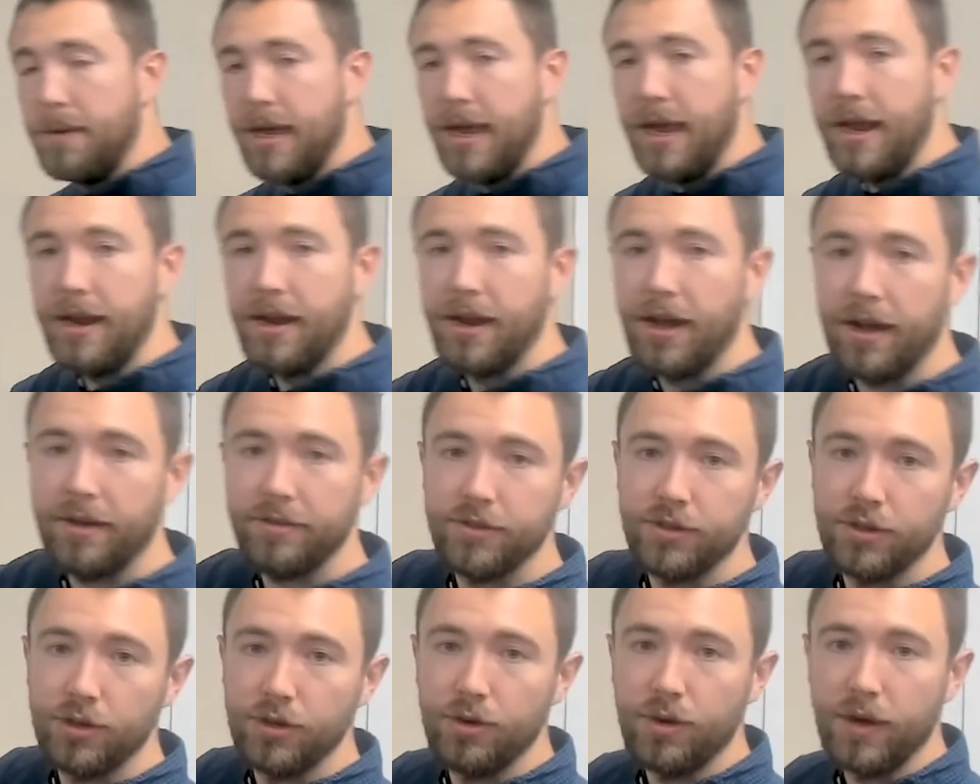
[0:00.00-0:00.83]
to hand it
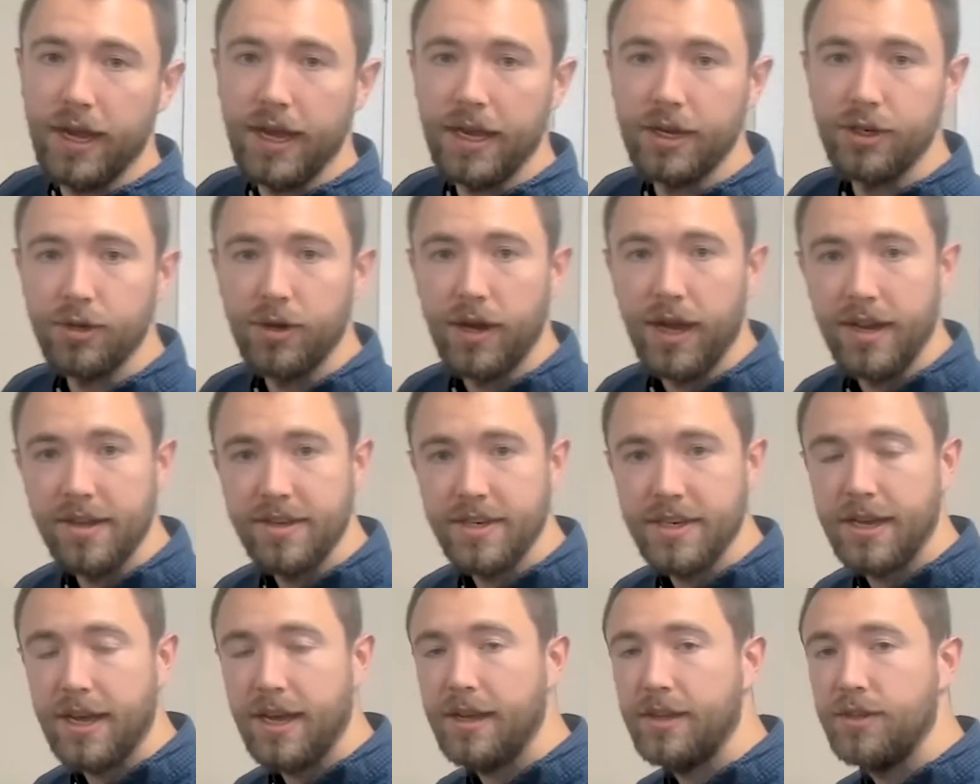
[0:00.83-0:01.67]
off to Andrew
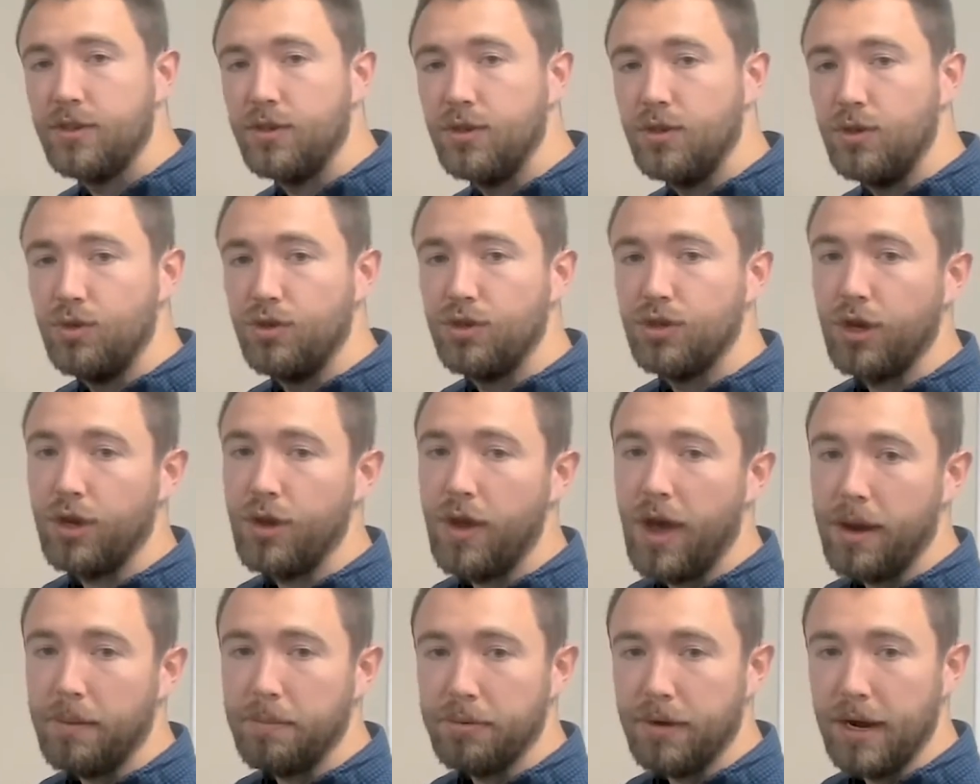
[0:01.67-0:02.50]
Hennesek to show
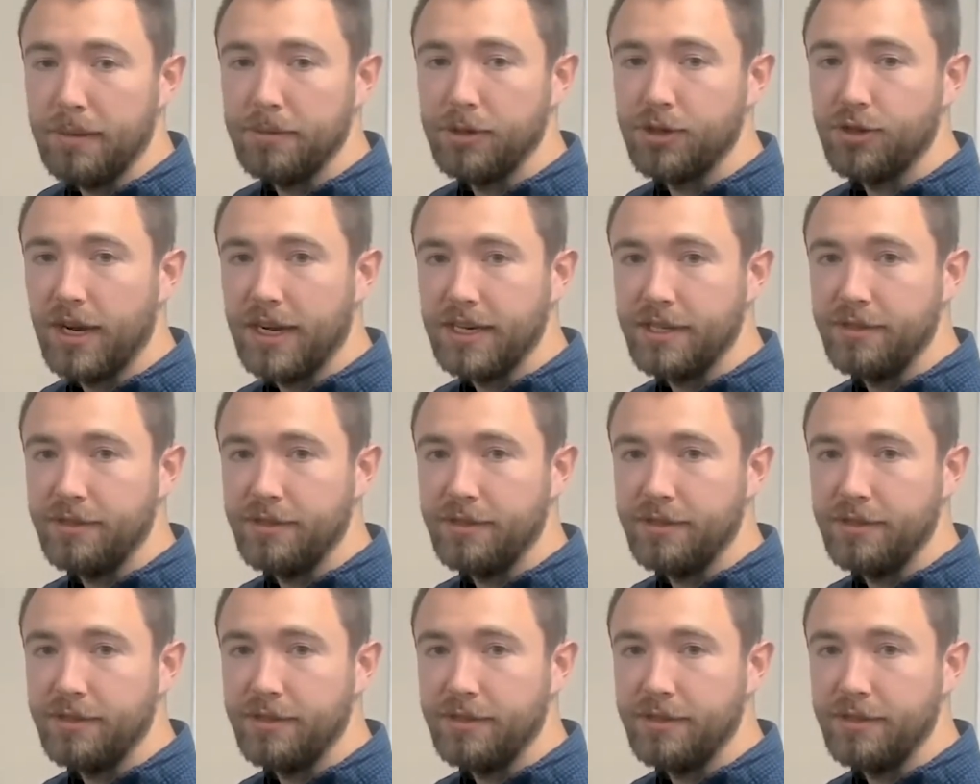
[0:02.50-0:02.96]
you how to parameterize the